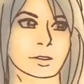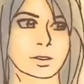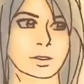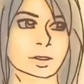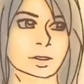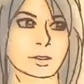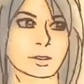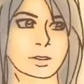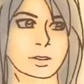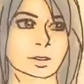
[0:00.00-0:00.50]

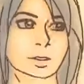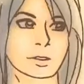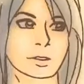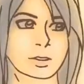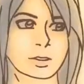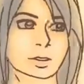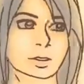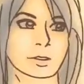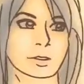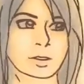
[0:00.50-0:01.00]
Yeah, I was out
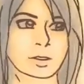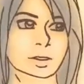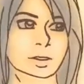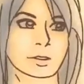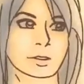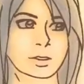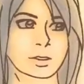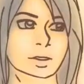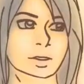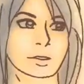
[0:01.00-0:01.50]
with Gary.
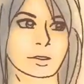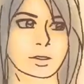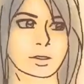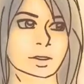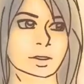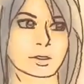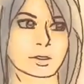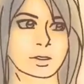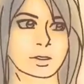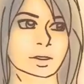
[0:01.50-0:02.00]
We
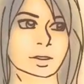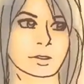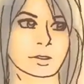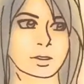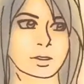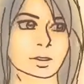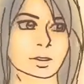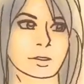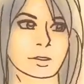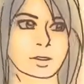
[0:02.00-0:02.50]
started at
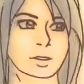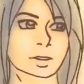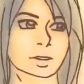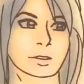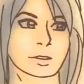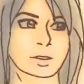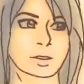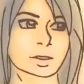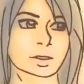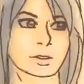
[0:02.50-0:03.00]
this bar.
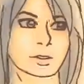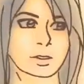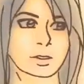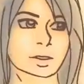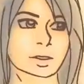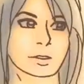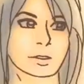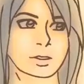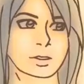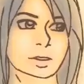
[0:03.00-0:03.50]
His
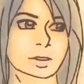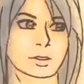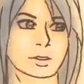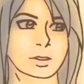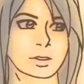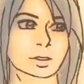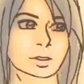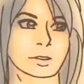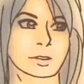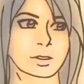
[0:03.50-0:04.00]
bro
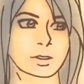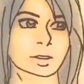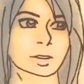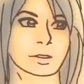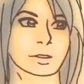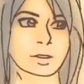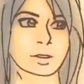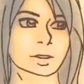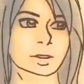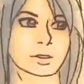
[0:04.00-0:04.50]

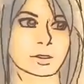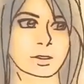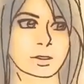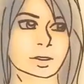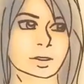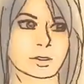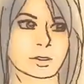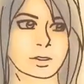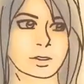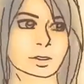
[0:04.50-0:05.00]
recommended.
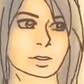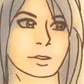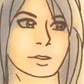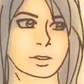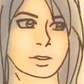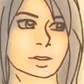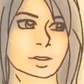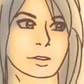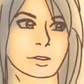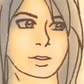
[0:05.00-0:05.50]

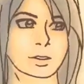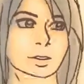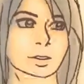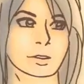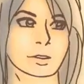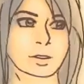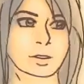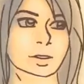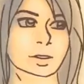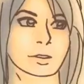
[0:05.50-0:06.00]

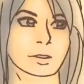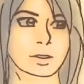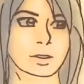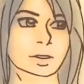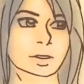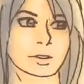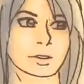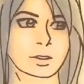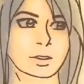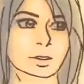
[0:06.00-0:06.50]
Man, that had
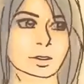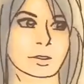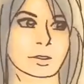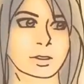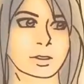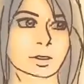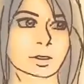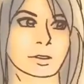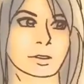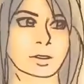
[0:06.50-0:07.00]
better be a
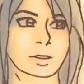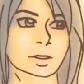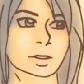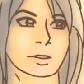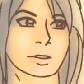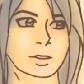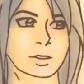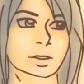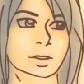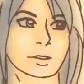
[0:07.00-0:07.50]
platonic
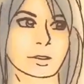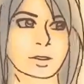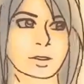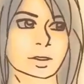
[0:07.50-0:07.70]
bro.